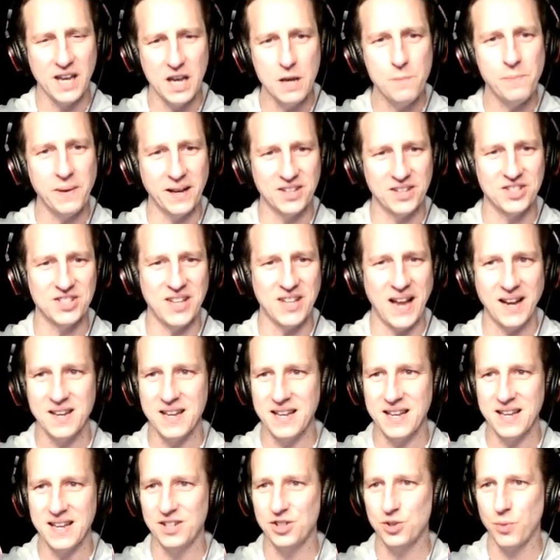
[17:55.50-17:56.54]
if you were
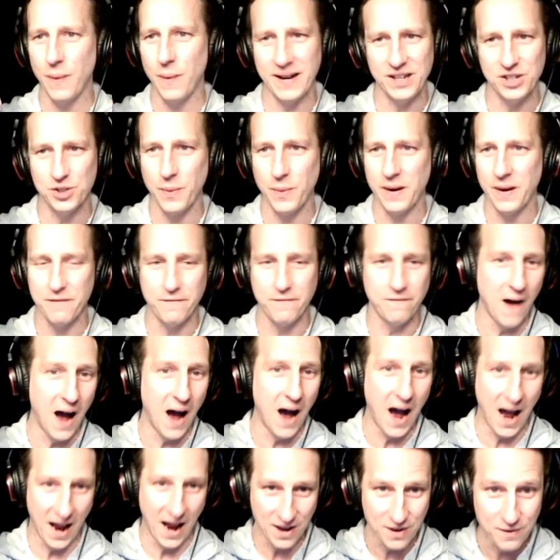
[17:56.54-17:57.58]
keeping Sandy in
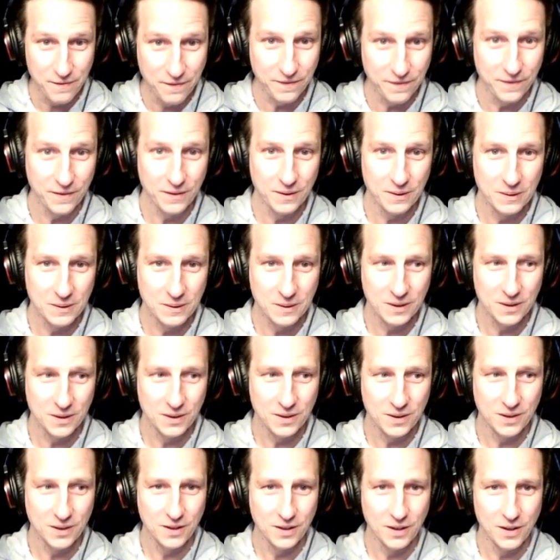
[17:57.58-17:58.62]
2025,
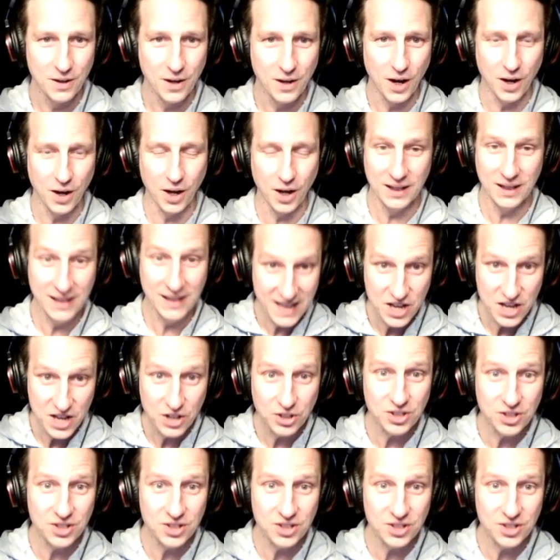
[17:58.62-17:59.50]
at